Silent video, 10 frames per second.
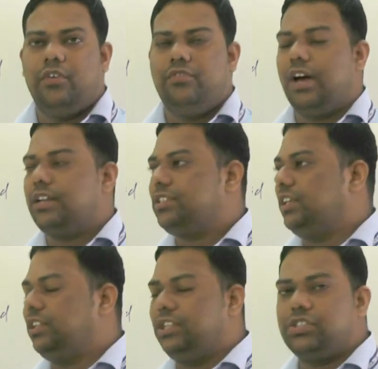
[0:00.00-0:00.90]
we are
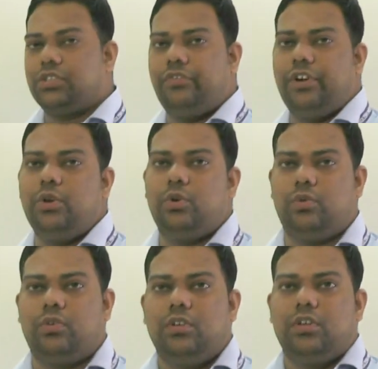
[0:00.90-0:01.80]
seeing this
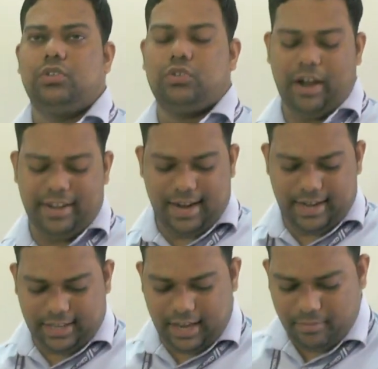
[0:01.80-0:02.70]
video, so at
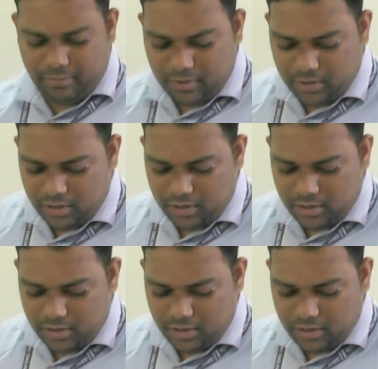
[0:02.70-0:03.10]
that time,